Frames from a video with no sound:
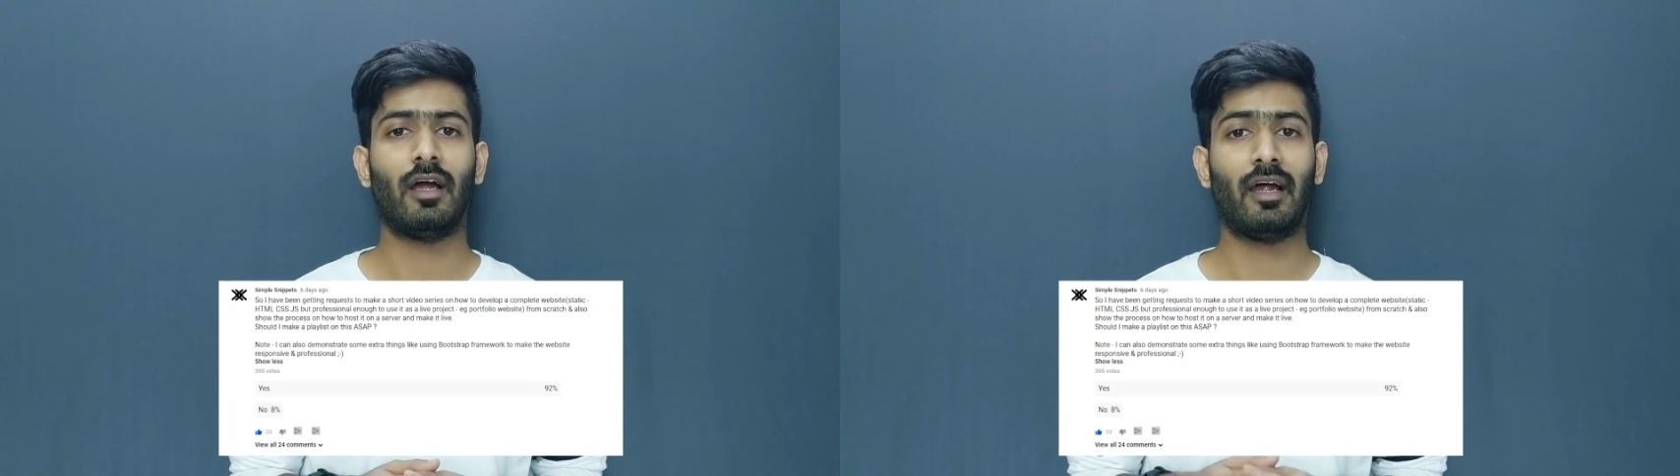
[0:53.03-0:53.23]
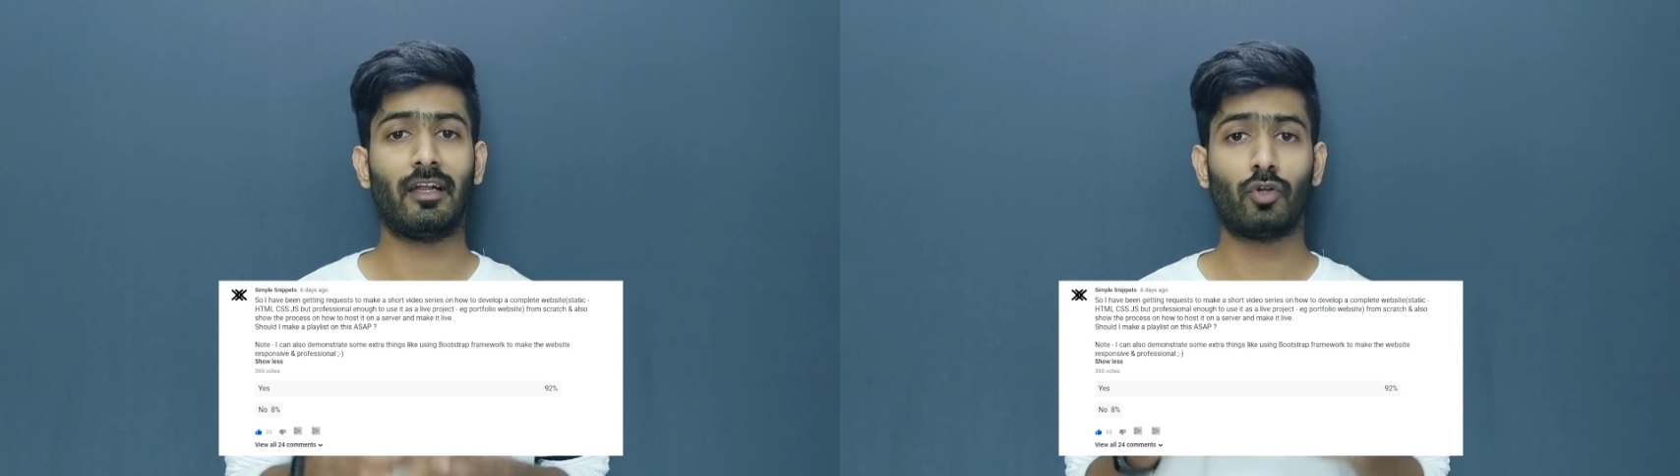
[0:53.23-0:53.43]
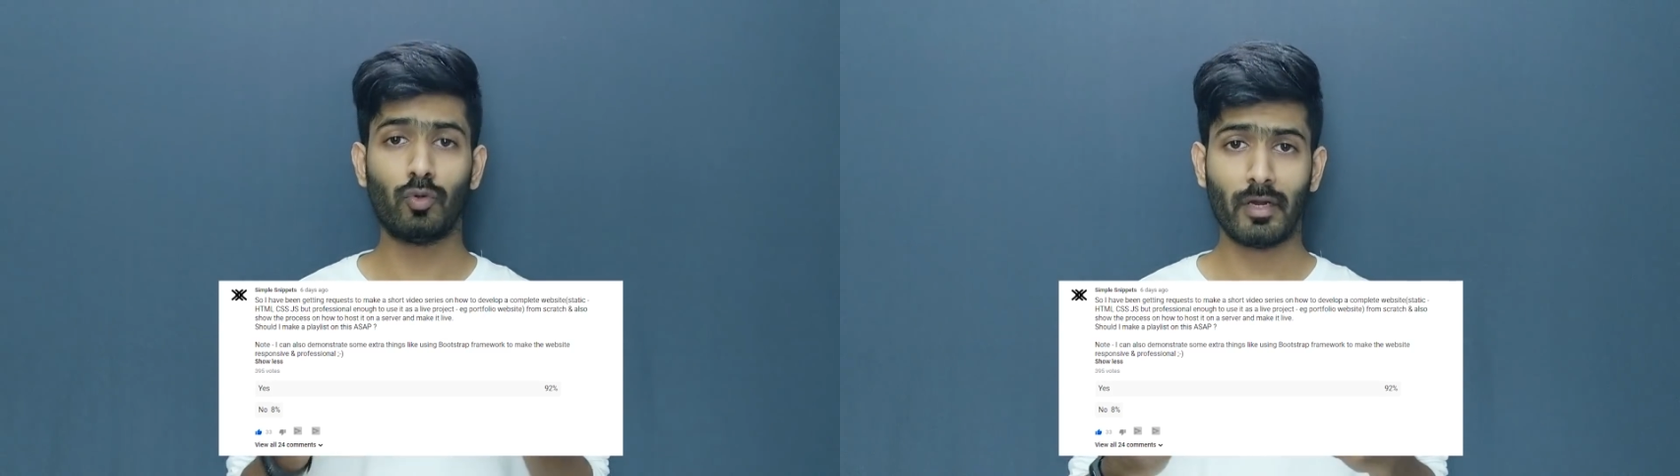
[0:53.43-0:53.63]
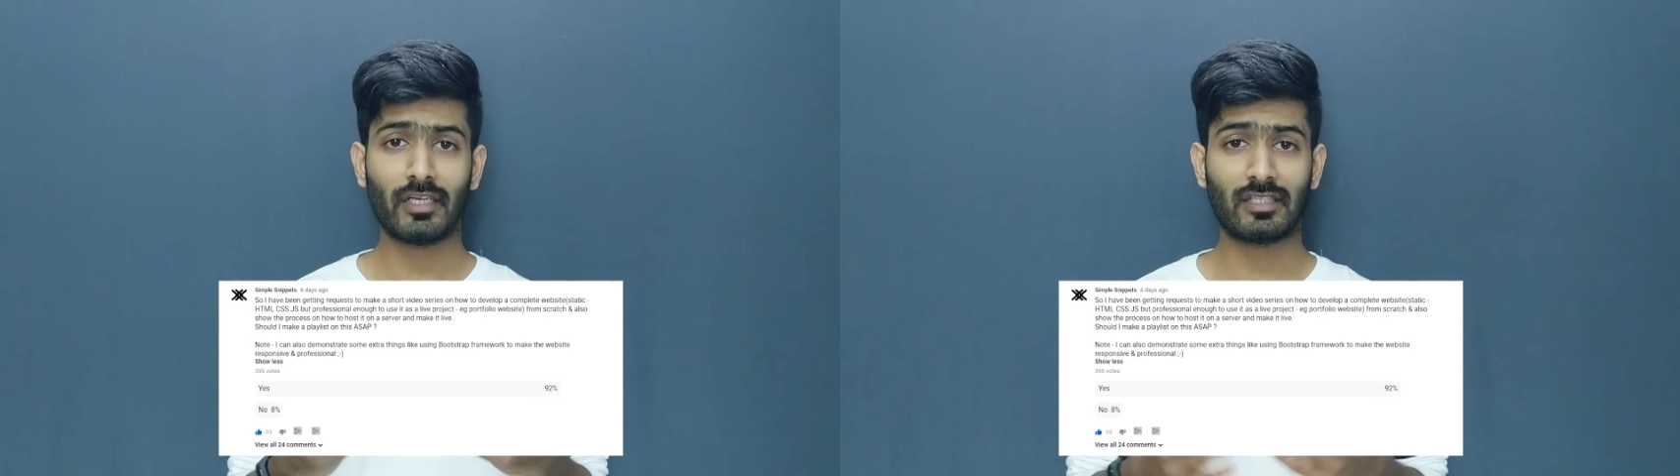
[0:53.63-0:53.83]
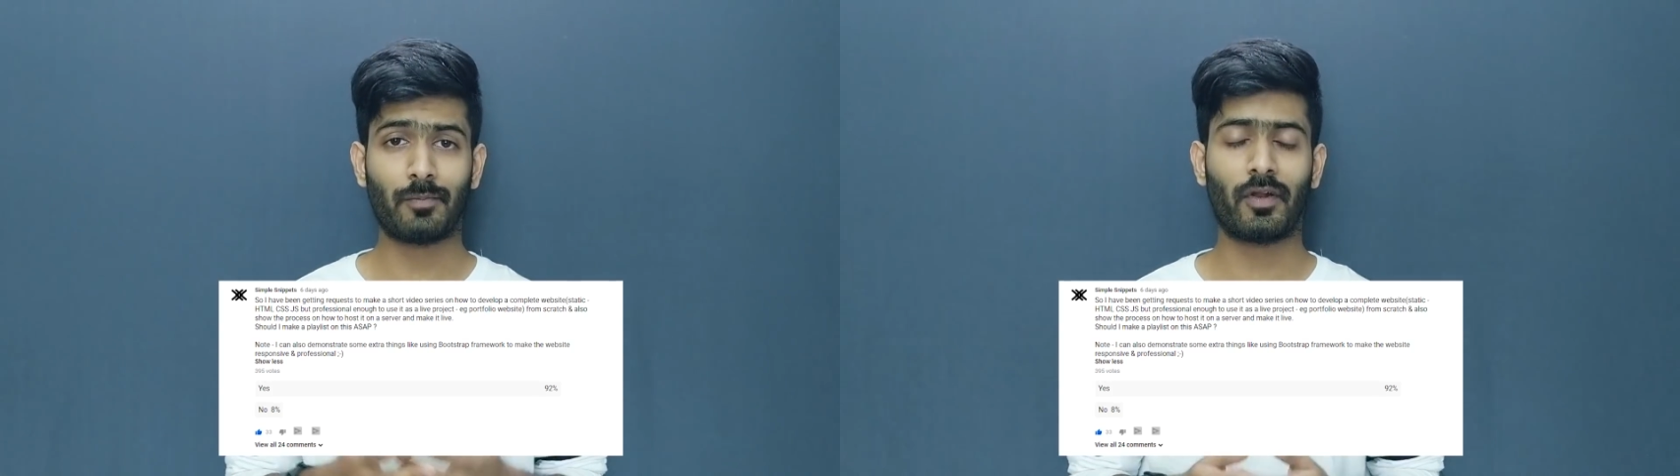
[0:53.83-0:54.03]
And to
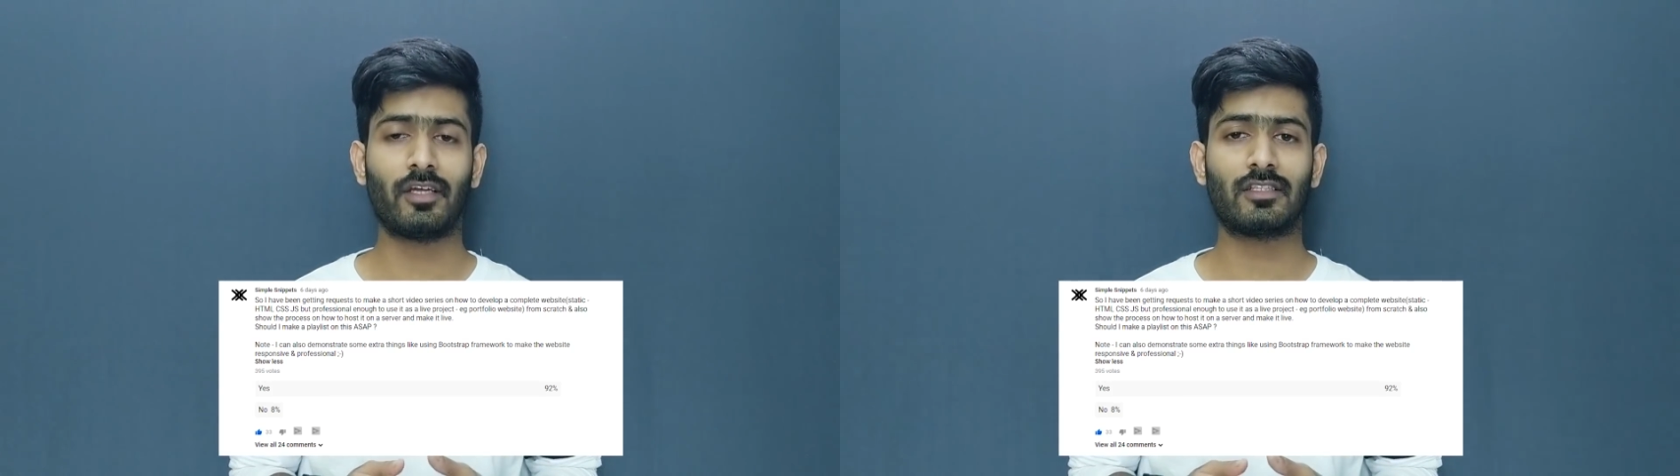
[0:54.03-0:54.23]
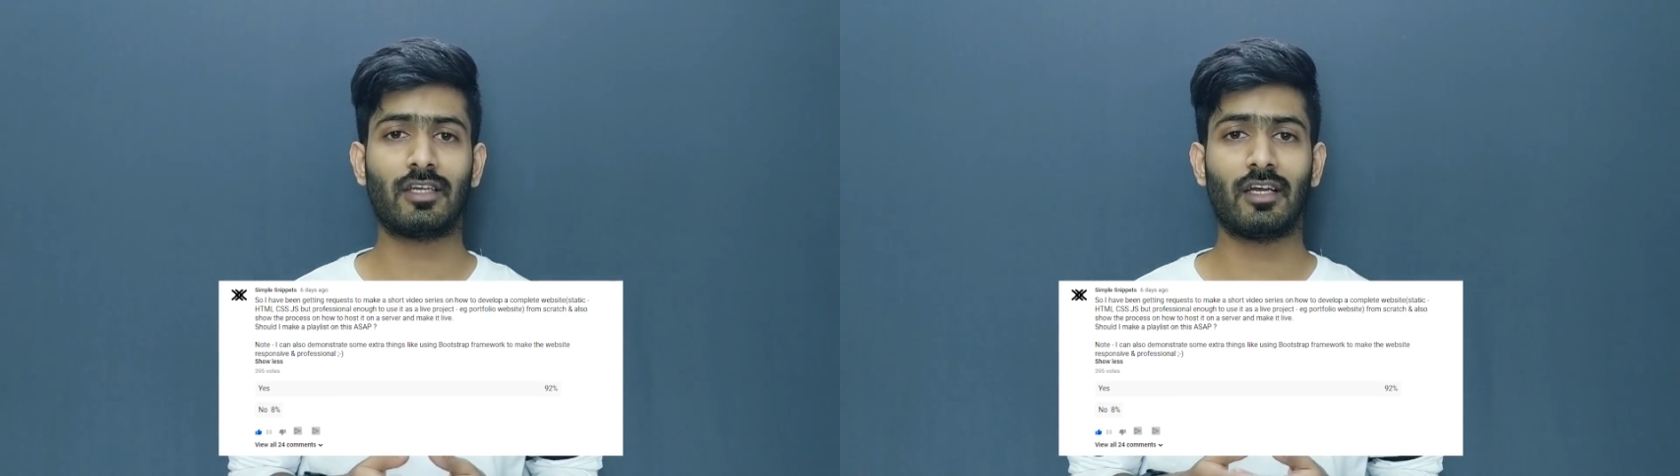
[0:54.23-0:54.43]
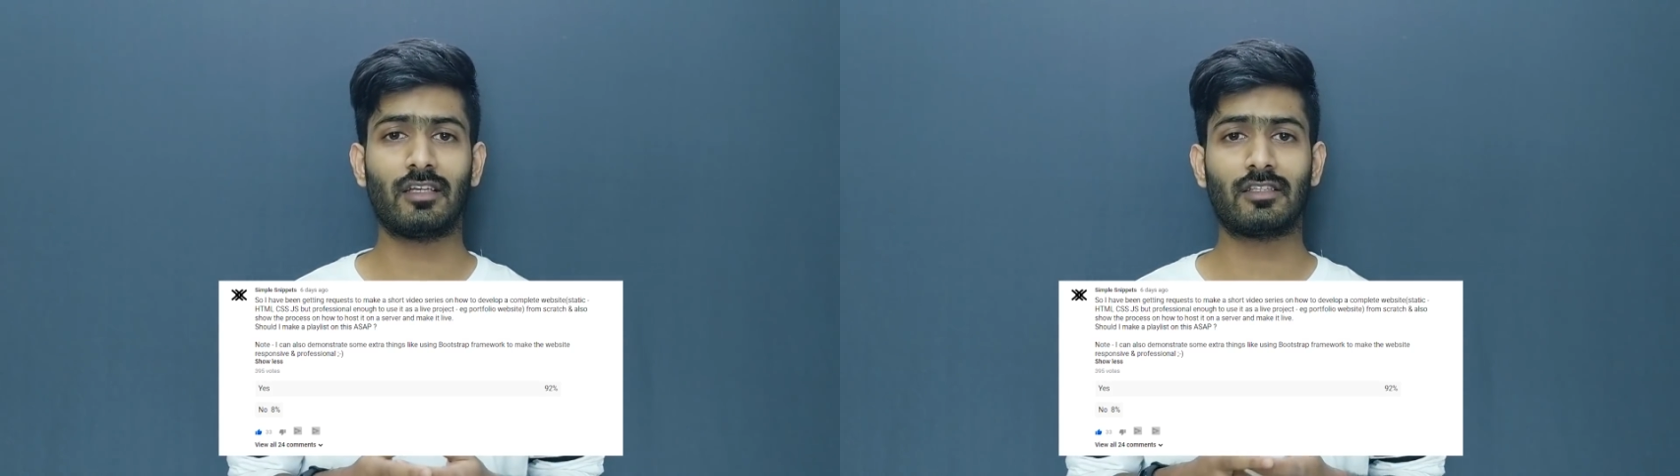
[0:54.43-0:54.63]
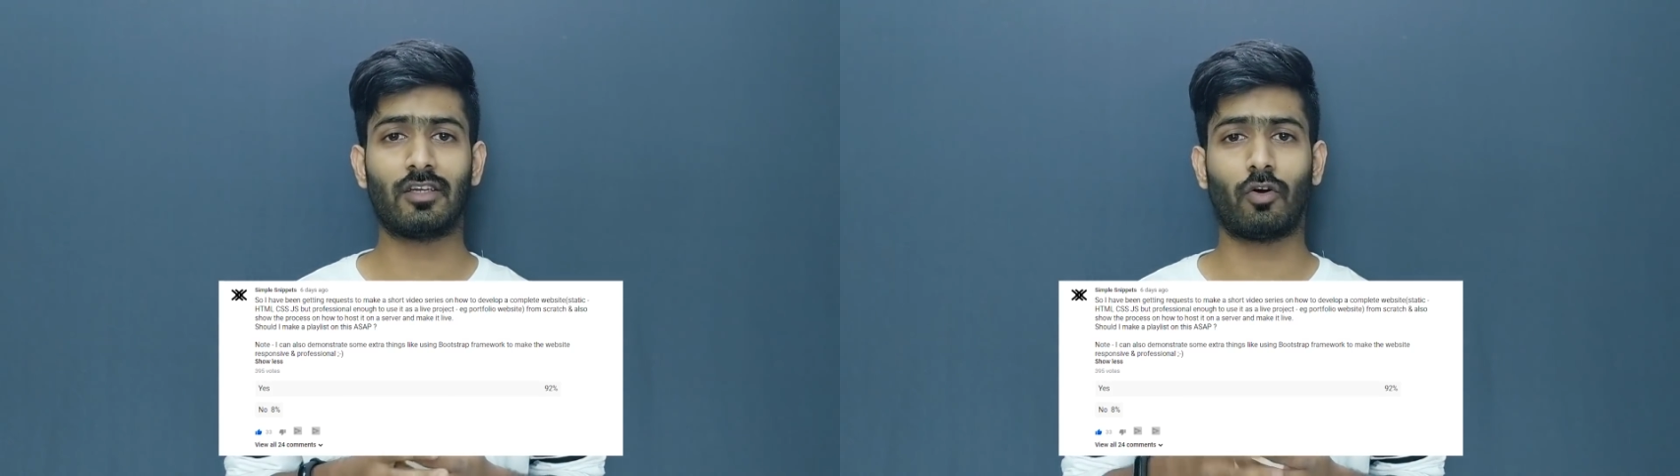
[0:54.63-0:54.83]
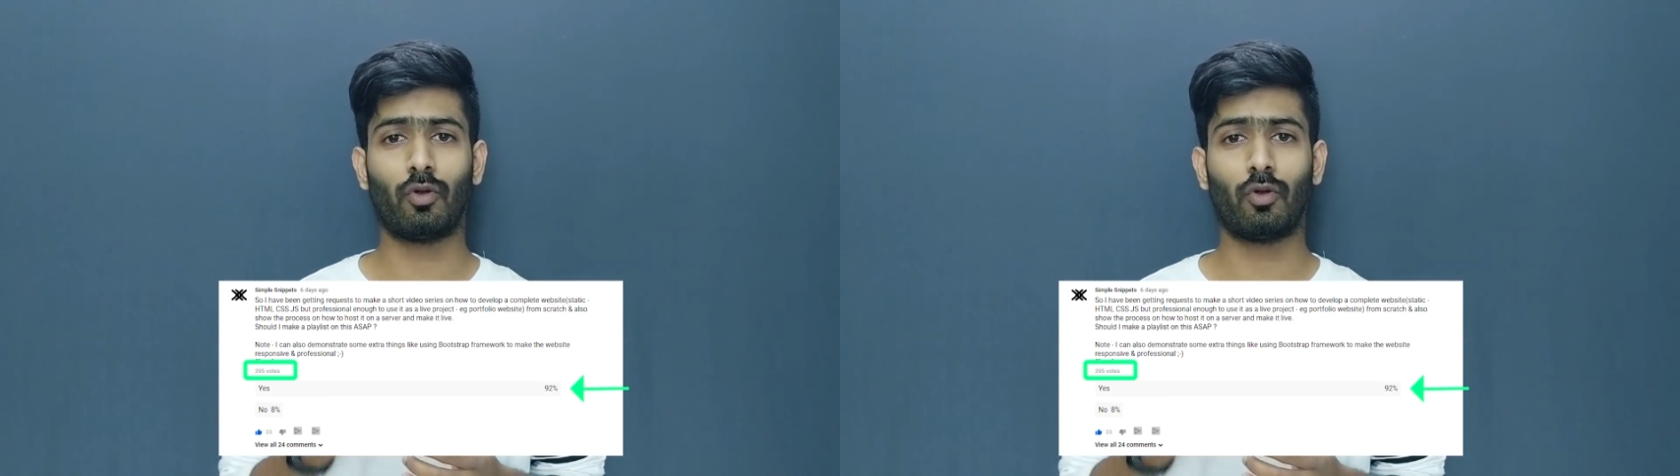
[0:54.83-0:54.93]
my surprise guys,